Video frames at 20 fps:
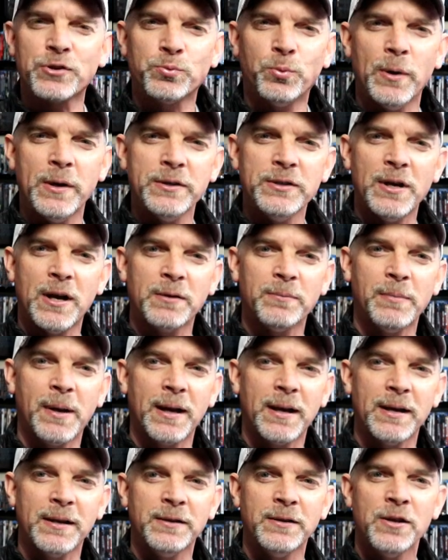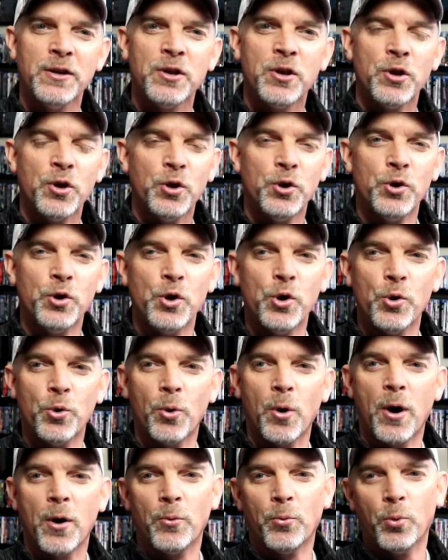one young man
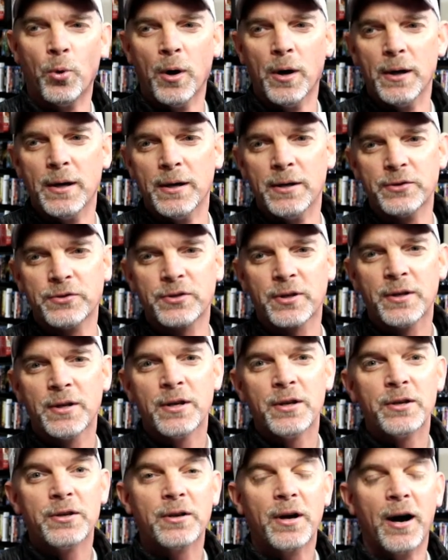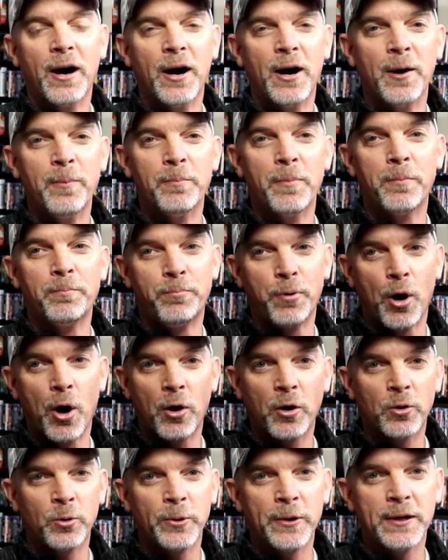who was
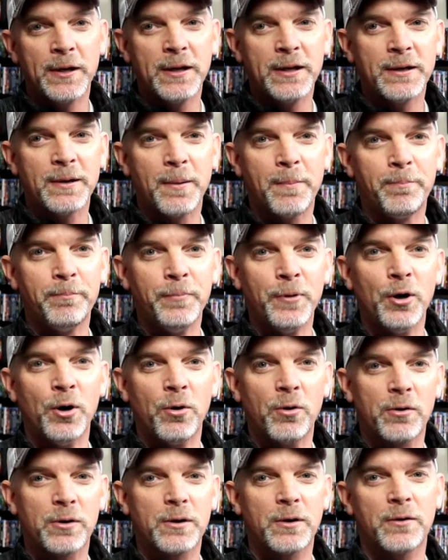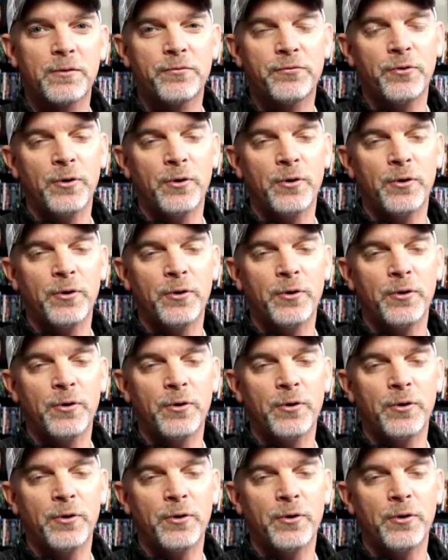borrowing milk